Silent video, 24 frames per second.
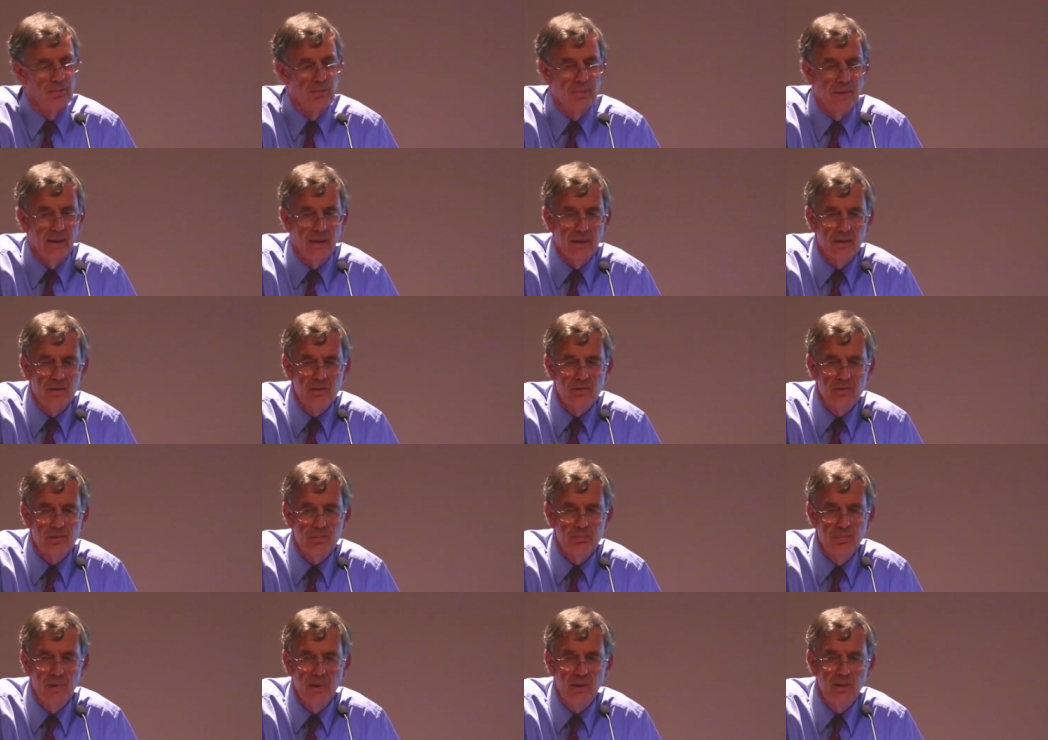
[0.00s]

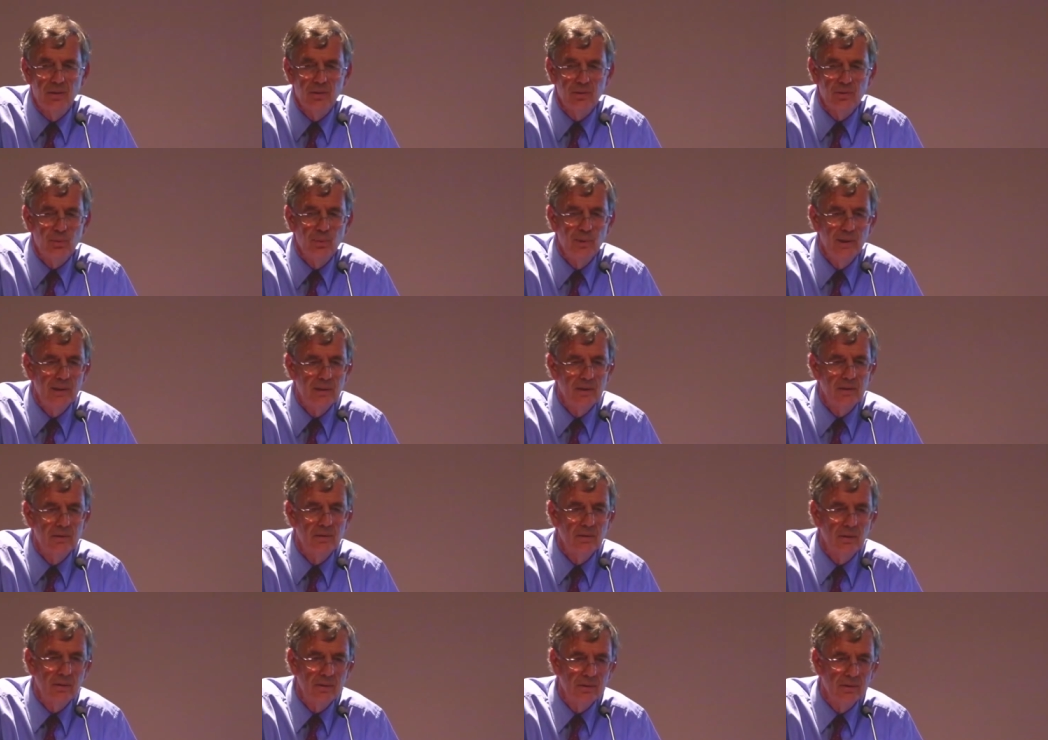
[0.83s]
bugs because we
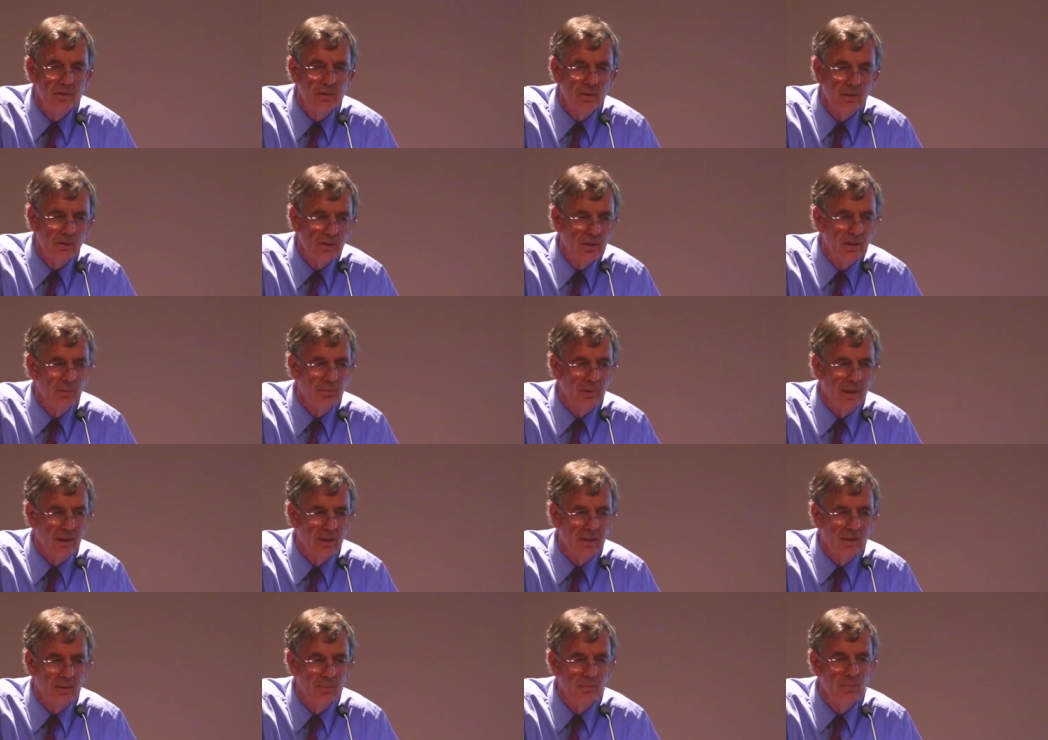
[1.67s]
did not
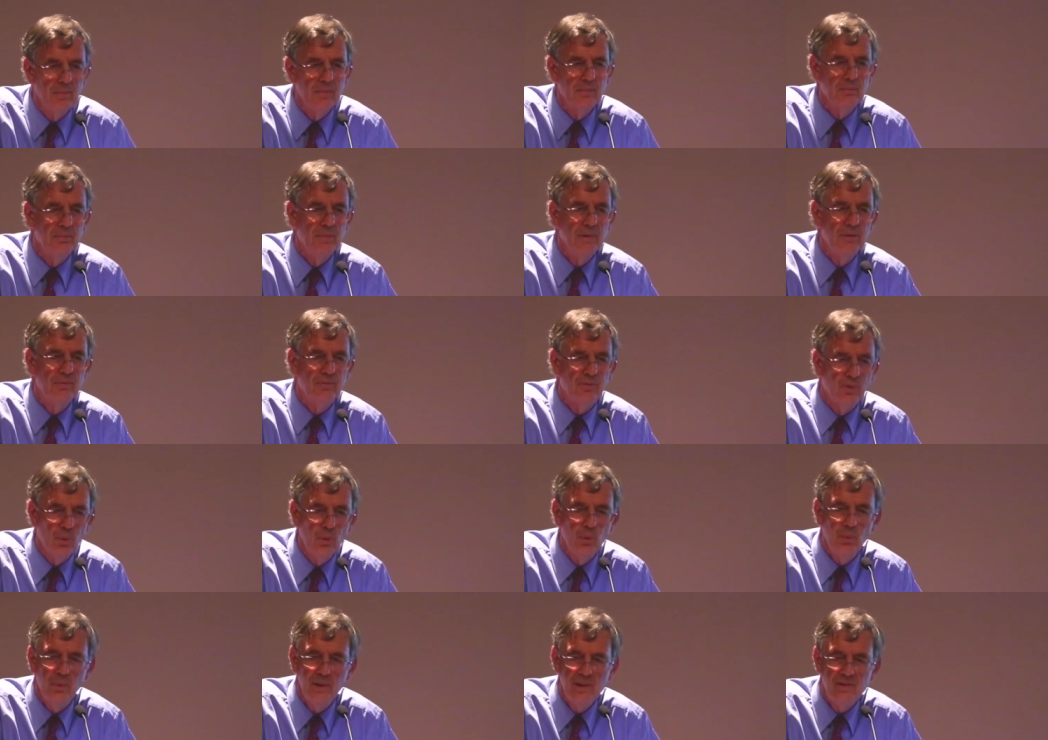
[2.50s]
document them
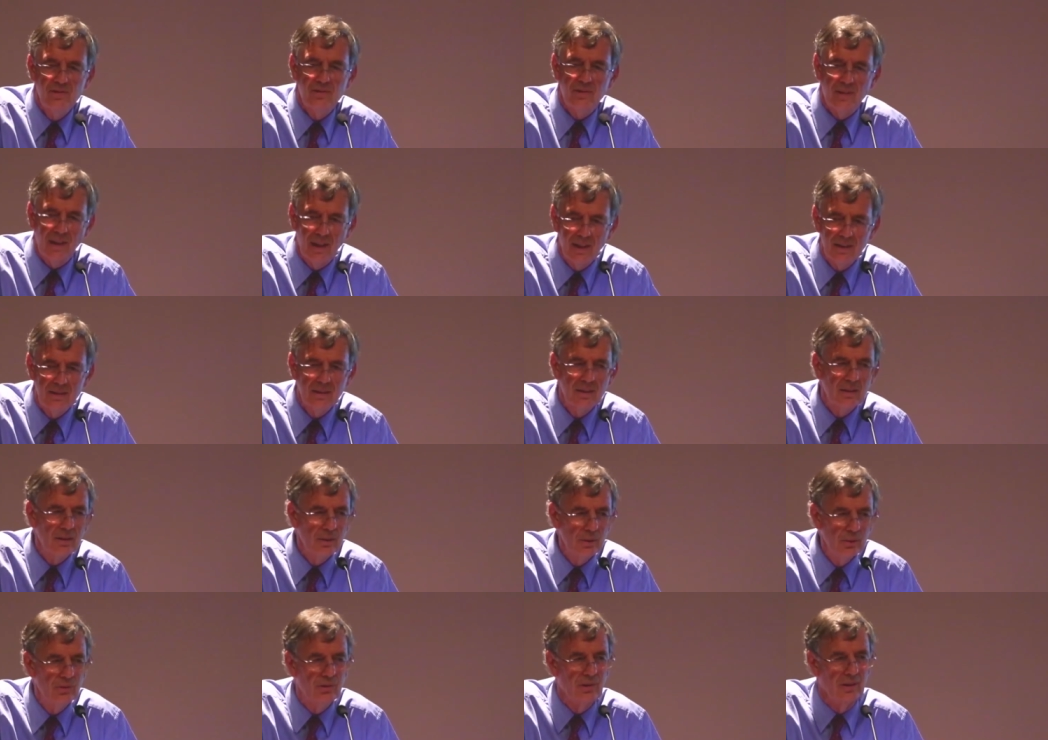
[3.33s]
before we
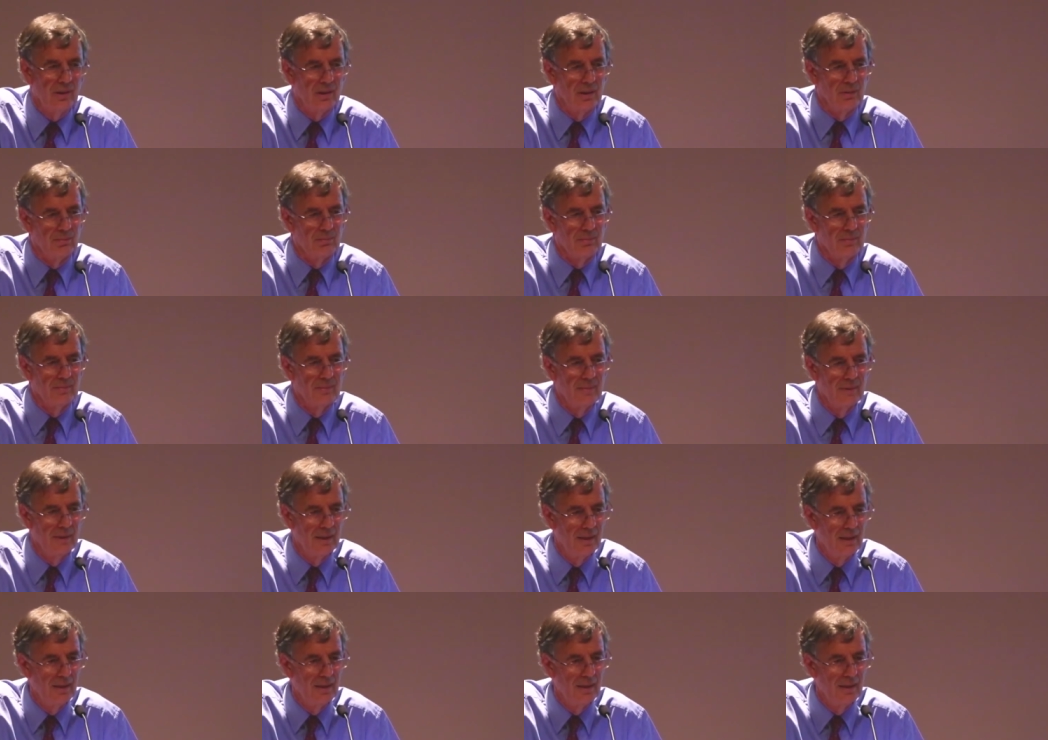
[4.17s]
started losing them.